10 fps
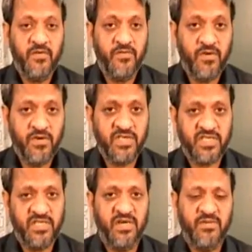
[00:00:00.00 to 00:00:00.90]

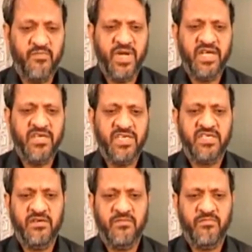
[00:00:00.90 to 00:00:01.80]
forced the
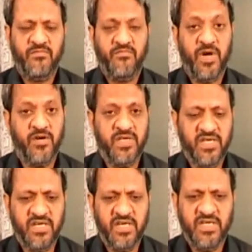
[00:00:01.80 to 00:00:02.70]
magnesium powder
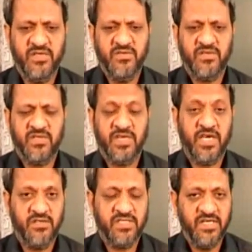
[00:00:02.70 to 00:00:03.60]
into
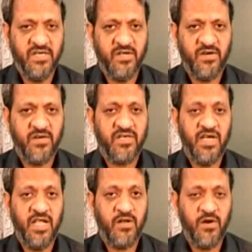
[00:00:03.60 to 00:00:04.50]
kerosene or
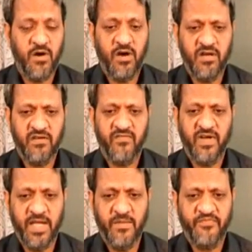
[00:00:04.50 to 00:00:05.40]
alcohol
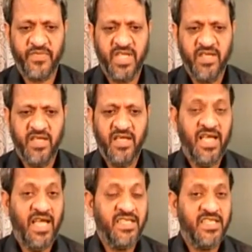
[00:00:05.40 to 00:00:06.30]
flame
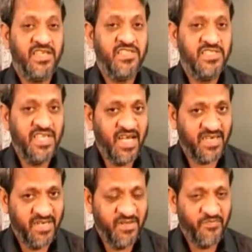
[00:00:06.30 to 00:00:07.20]
and the
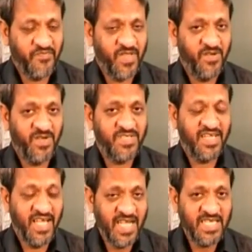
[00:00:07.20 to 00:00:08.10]
result was
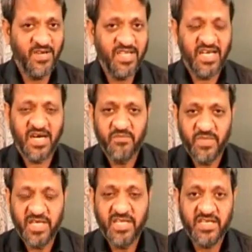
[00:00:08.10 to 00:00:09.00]
actually a
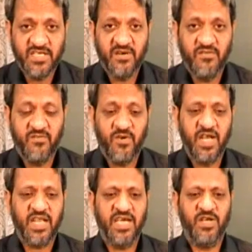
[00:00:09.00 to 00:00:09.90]
miniature
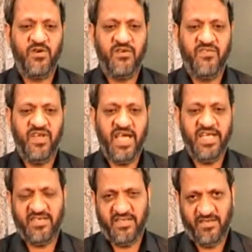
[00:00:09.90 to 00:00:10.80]
volcano of
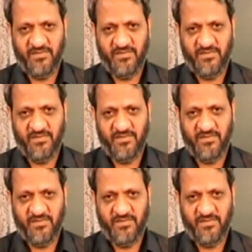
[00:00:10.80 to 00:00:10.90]
light